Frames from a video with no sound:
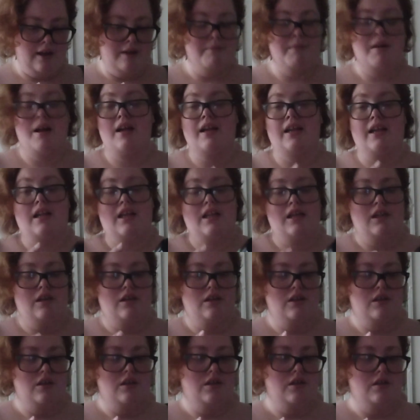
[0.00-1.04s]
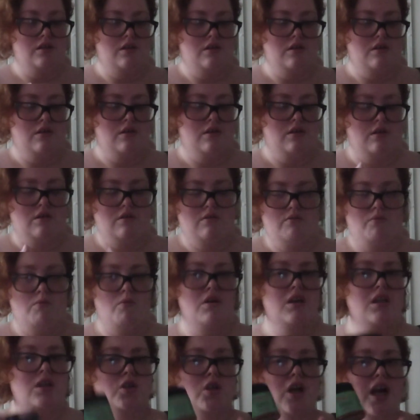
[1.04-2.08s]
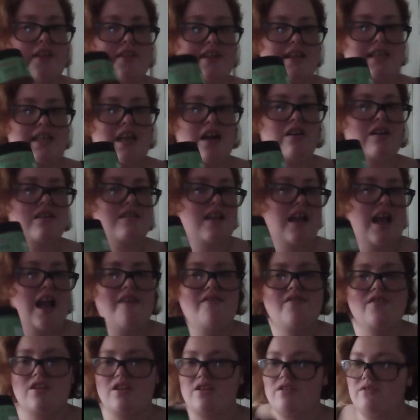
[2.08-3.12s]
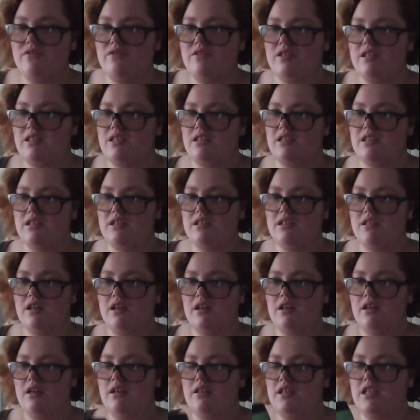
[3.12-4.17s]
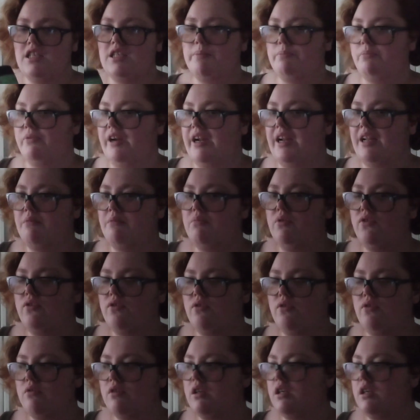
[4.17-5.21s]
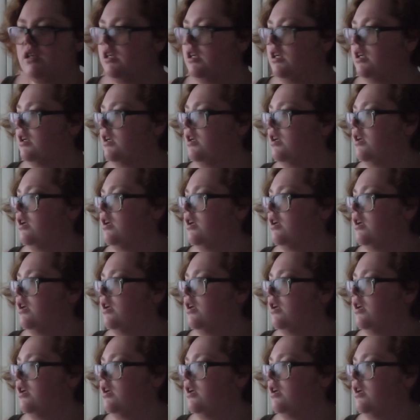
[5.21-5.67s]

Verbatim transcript: Um, I want to try this out because I haven't used this brand before,